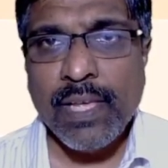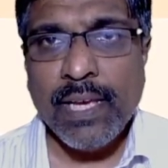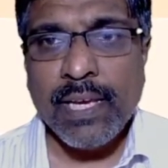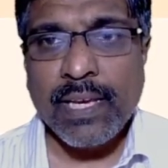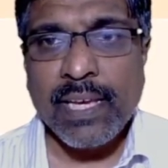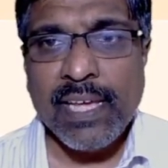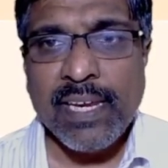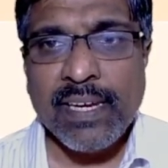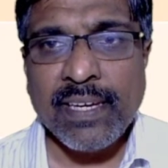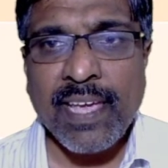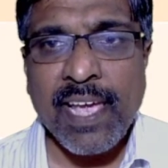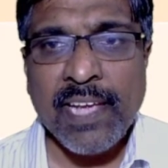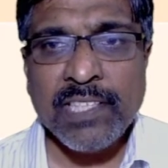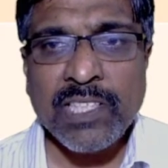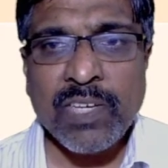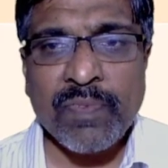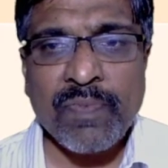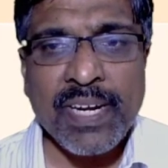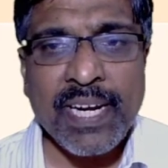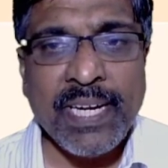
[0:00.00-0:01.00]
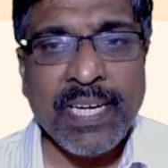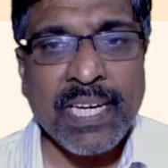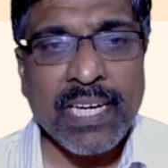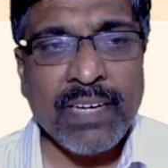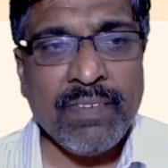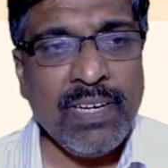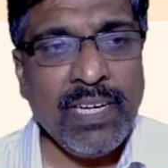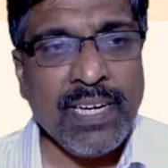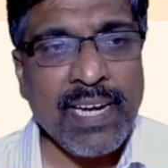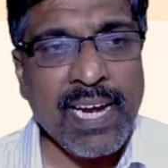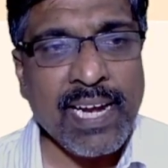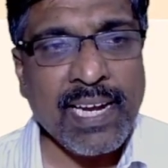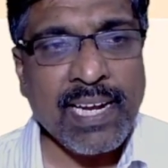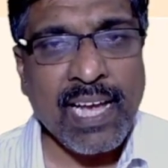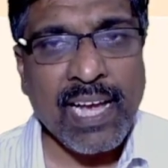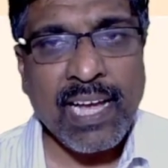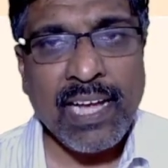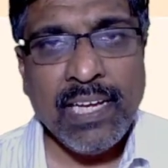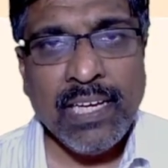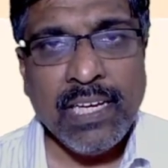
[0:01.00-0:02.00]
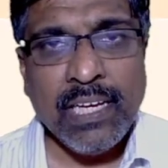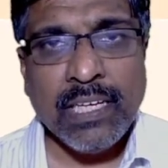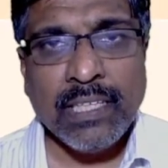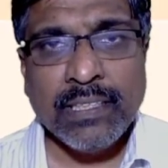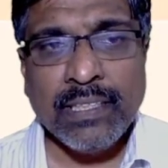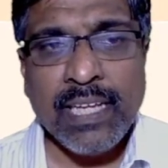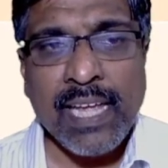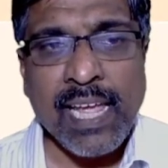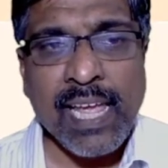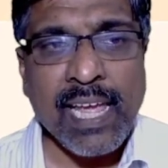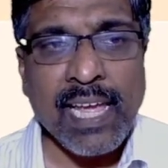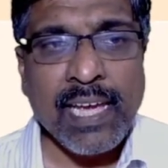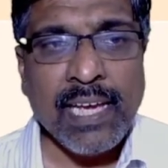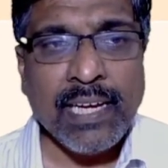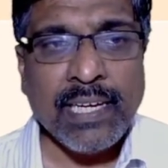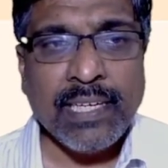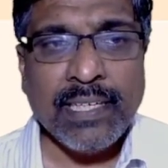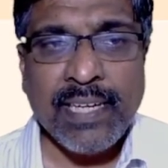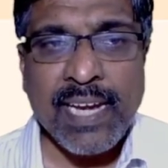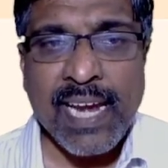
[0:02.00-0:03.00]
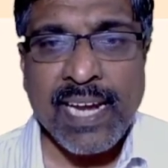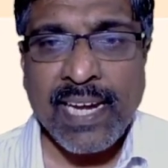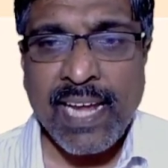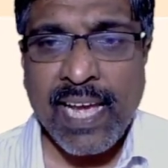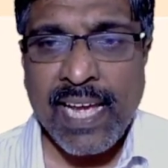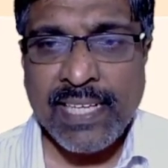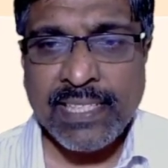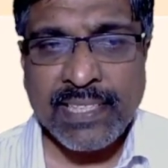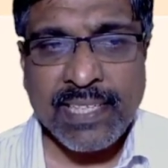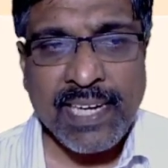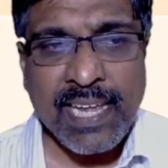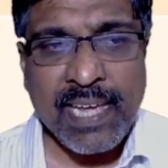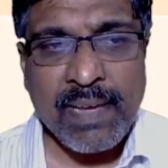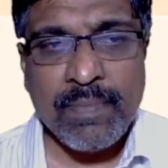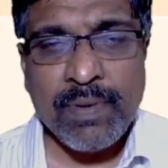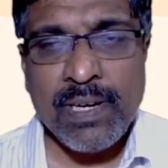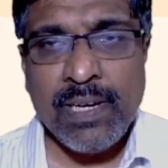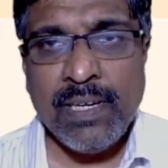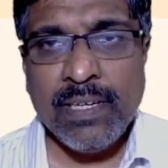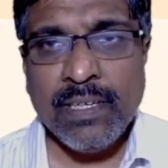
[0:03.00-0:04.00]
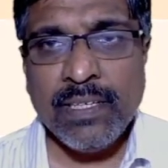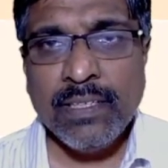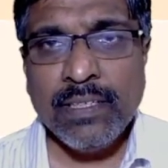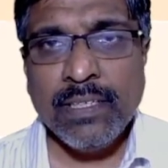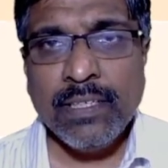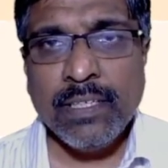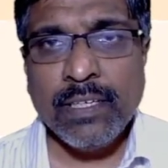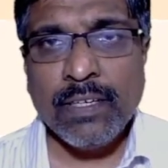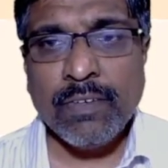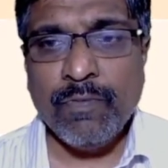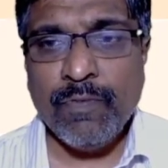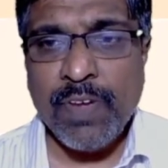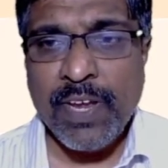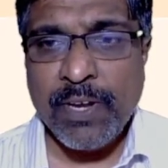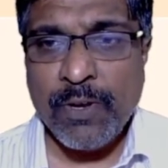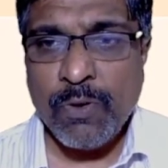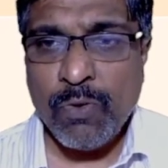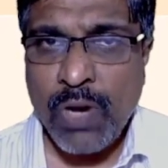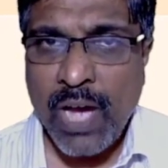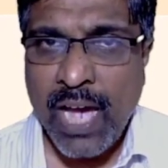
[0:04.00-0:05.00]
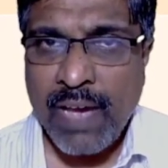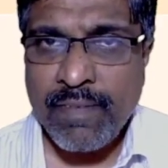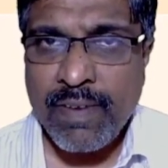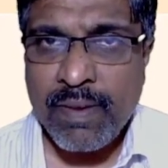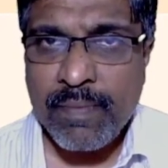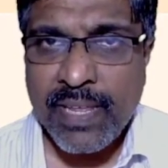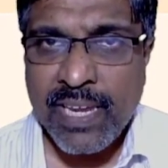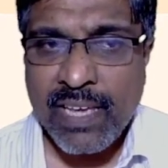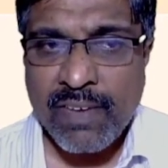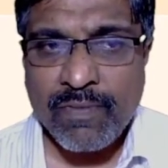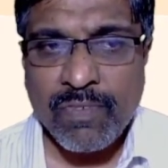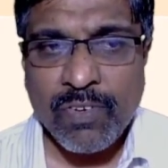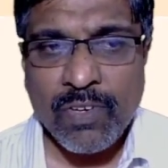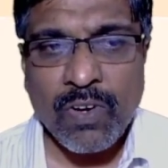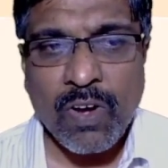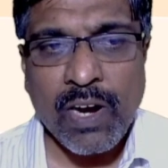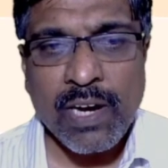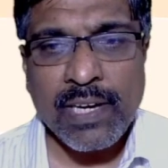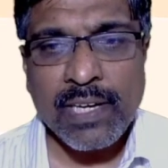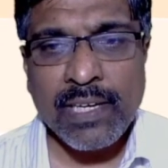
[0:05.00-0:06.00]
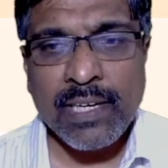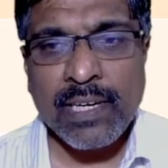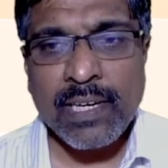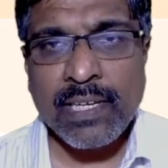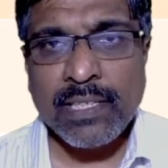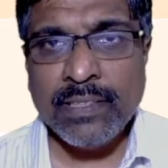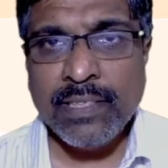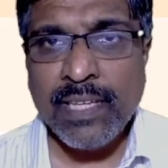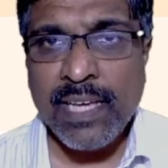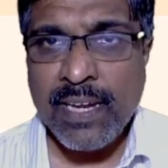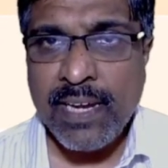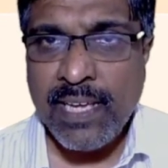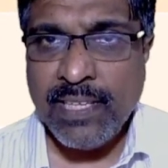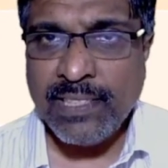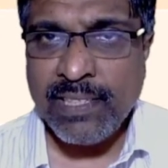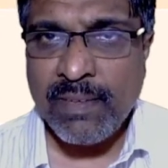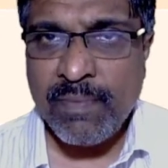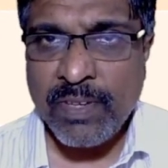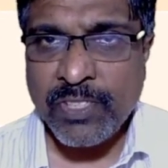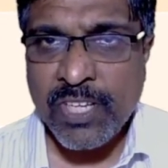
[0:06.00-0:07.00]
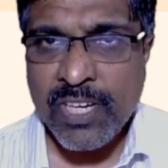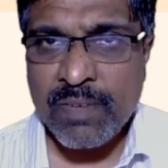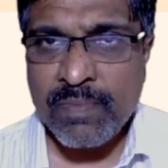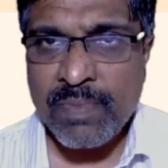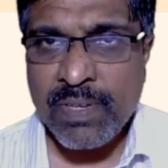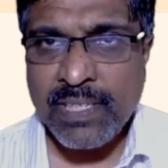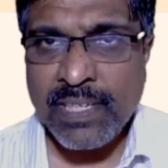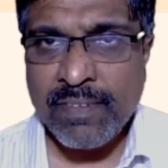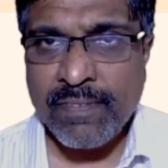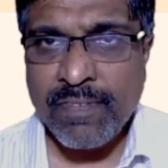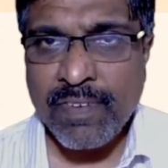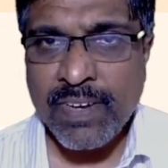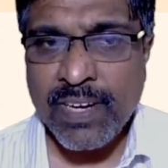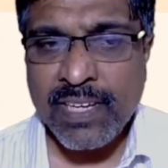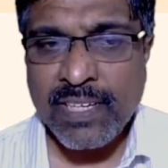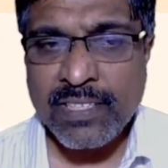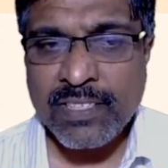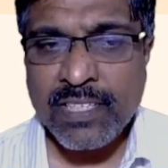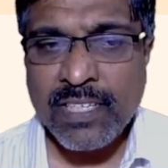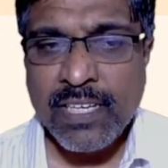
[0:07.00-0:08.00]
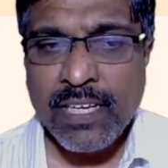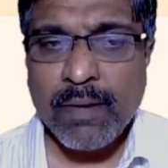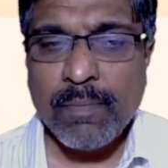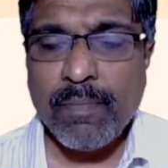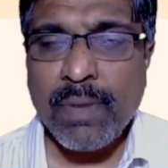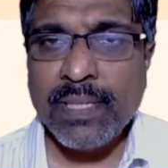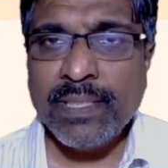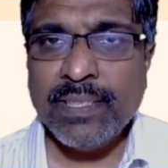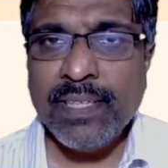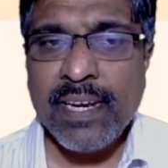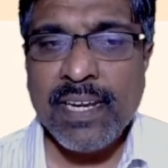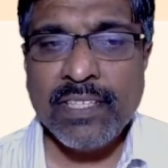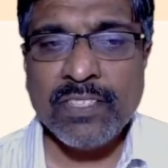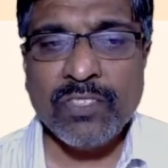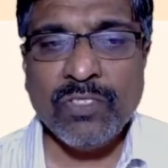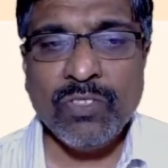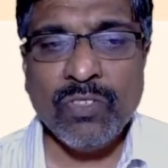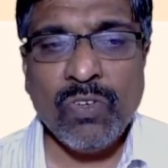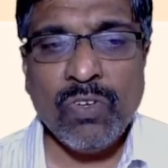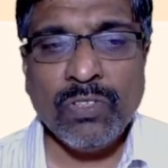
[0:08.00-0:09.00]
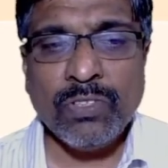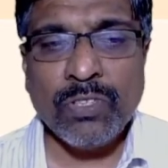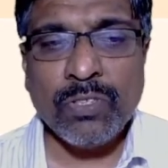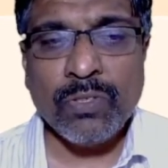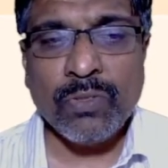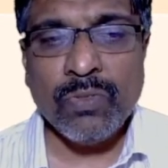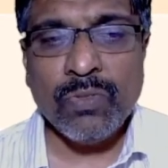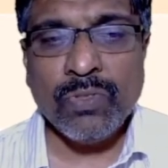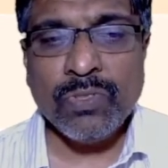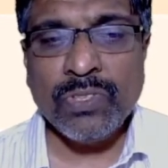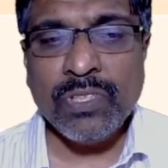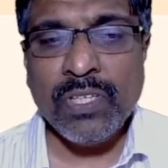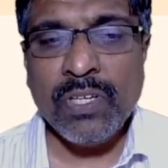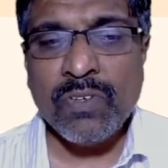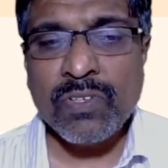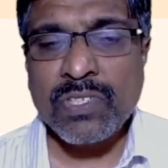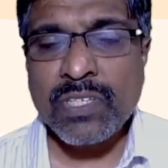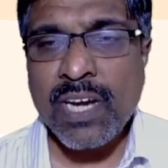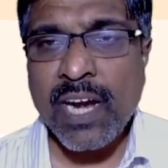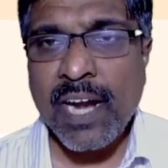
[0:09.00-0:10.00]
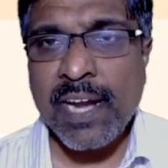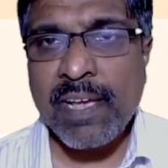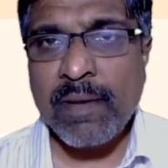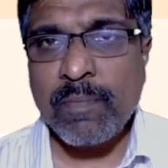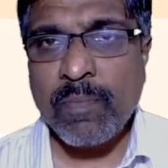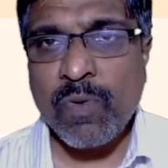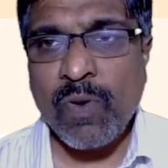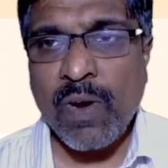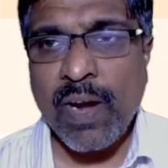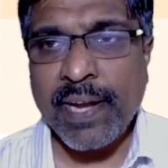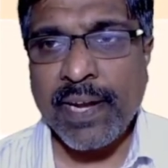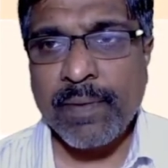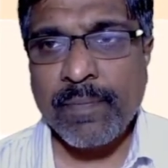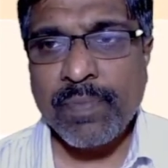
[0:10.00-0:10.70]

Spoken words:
In case of an interval data, the data is labeled, we do have a meaningful order, there is a measurable difference, but there is no true zero starting point.